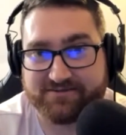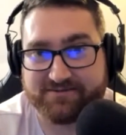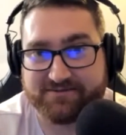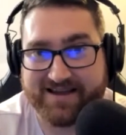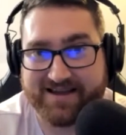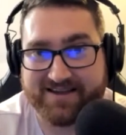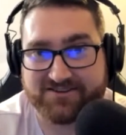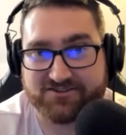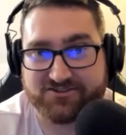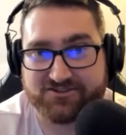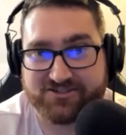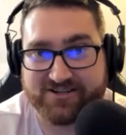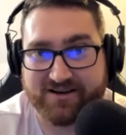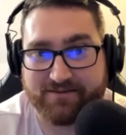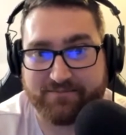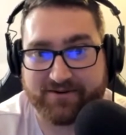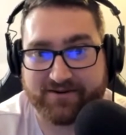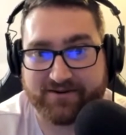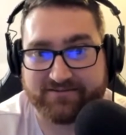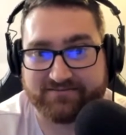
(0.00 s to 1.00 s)
Masters
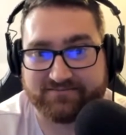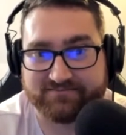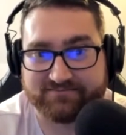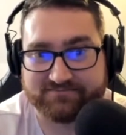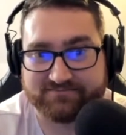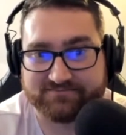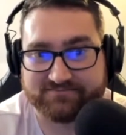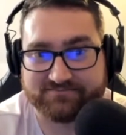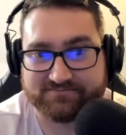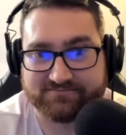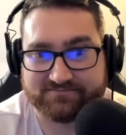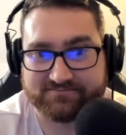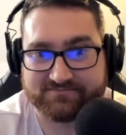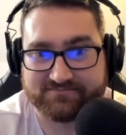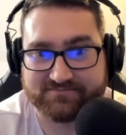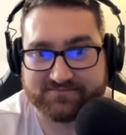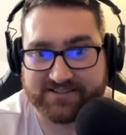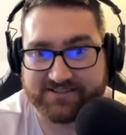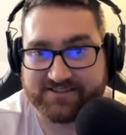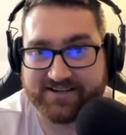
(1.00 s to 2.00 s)
champion,
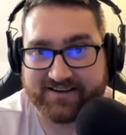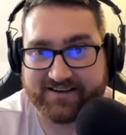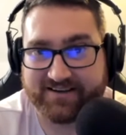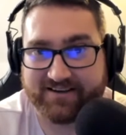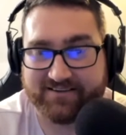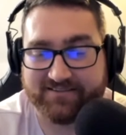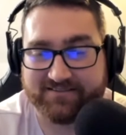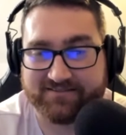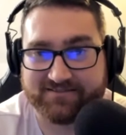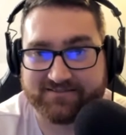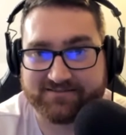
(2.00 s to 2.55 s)
Hideki.